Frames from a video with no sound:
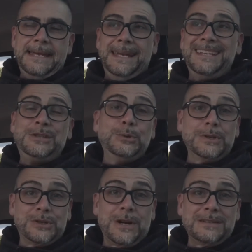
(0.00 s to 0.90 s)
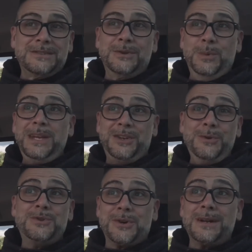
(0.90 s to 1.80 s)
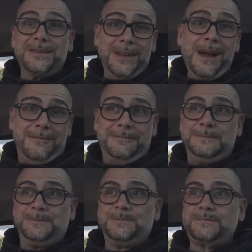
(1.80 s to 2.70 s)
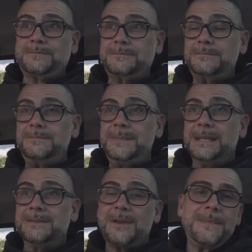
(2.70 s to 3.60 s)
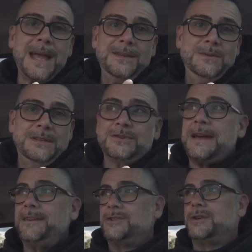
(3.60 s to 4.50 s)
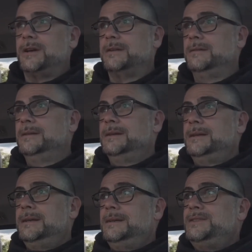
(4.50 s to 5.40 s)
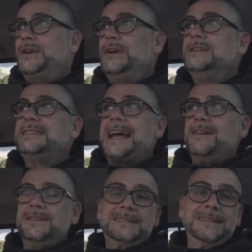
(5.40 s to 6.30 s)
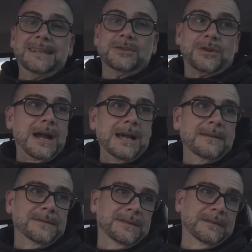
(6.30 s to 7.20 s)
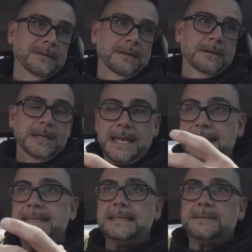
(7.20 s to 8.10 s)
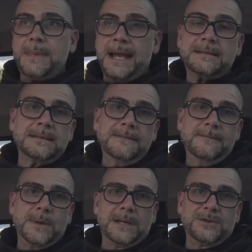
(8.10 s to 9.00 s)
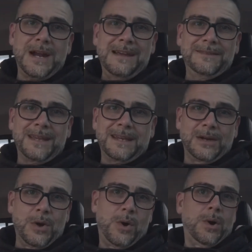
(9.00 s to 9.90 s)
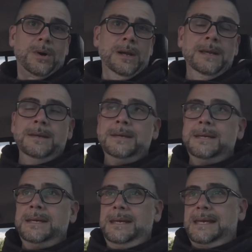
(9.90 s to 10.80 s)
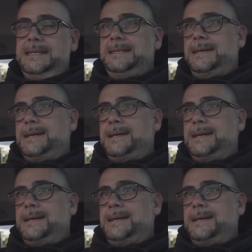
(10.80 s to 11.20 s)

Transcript: into a truck so that we could do truck stuff. So I'm not used to driving a truck. Turns out this thing drives, yes, it's massive, but it drives like a car. It's